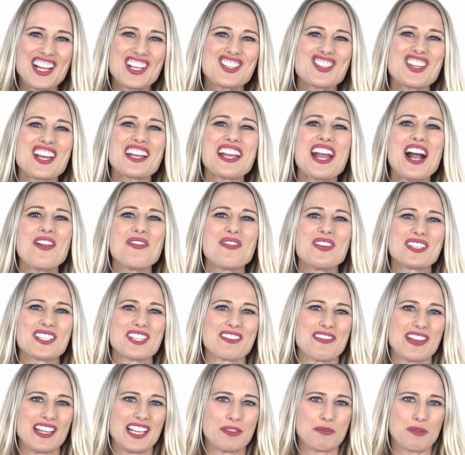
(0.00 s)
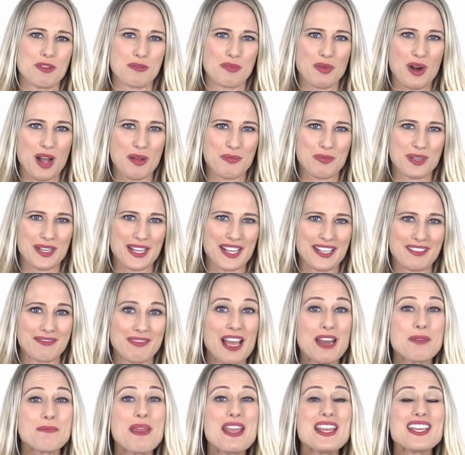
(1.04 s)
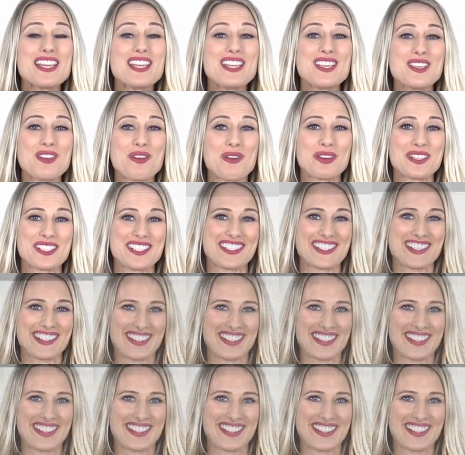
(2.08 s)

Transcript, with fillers: Check out this available property and make it yours